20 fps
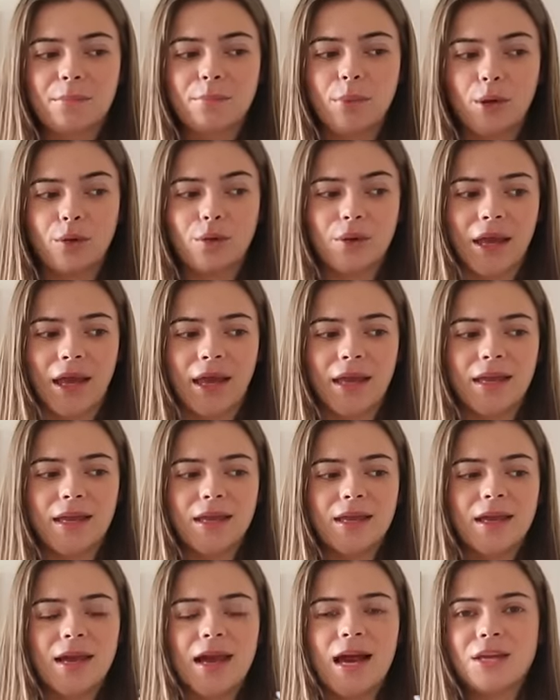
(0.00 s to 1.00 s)

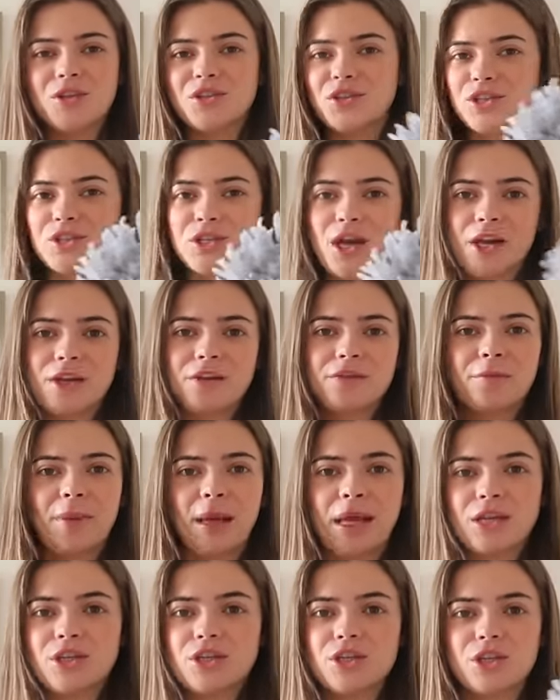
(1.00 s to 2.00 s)
bouquet and just kind of
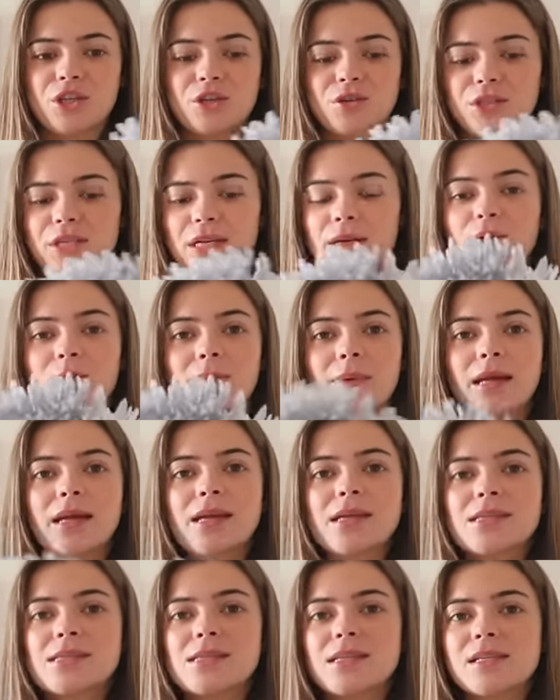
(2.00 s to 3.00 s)
pick and choose little
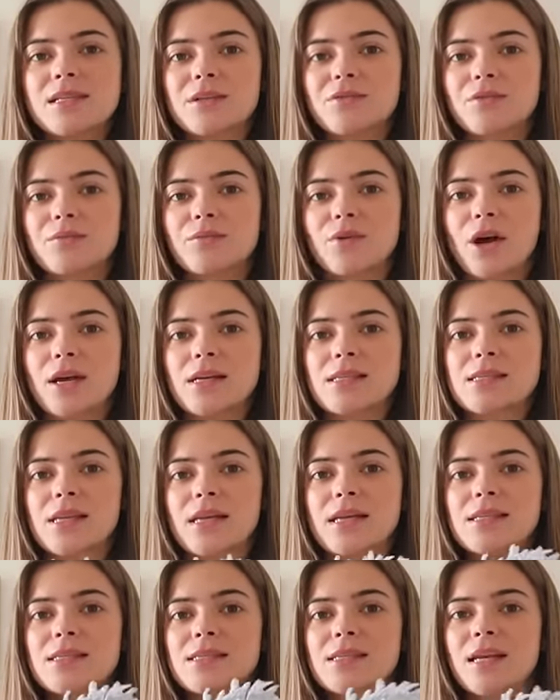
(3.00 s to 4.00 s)
bits in different
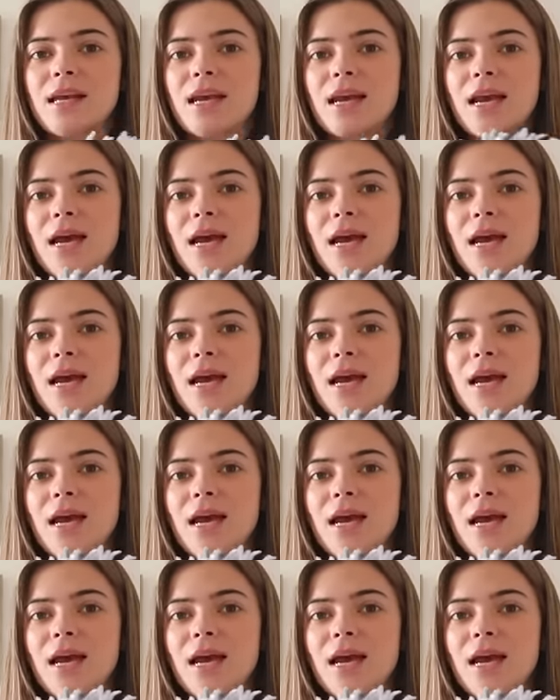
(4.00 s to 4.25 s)
prices.